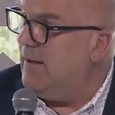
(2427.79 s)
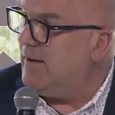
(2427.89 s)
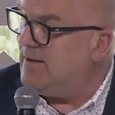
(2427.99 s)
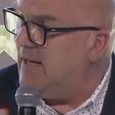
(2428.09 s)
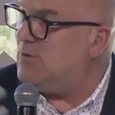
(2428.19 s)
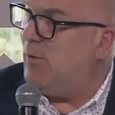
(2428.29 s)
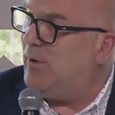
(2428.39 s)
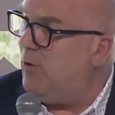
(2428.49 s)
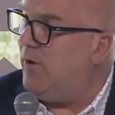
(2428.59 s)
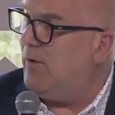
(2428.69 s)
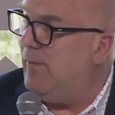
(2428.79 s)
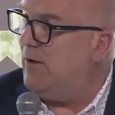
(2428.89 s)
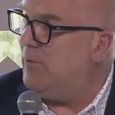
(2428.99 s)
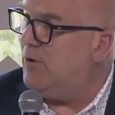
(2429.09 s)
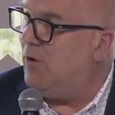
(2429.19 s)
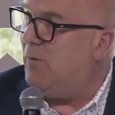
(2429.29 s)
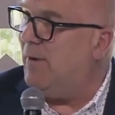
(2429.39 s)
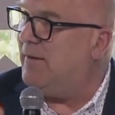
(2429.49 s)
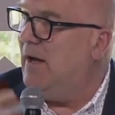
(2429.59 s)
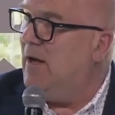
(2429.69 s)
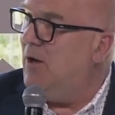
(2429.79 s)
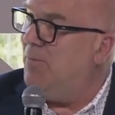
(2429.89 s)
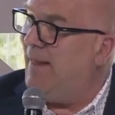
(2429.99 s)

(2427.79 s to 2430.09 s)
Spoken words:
Because that's what we're talking about. We're talking about a